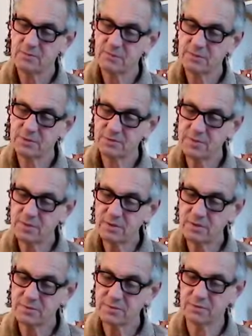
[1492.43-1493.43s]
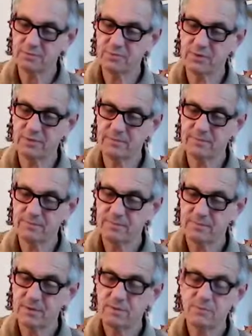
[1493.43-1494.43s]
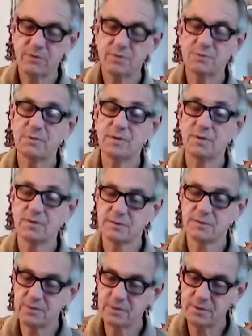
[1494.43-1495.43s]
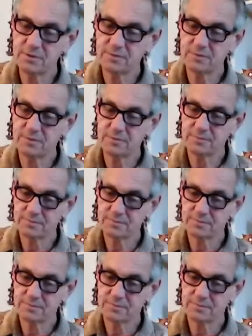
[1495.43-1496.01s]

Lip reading: what is beyond the brain, what is beyond the known.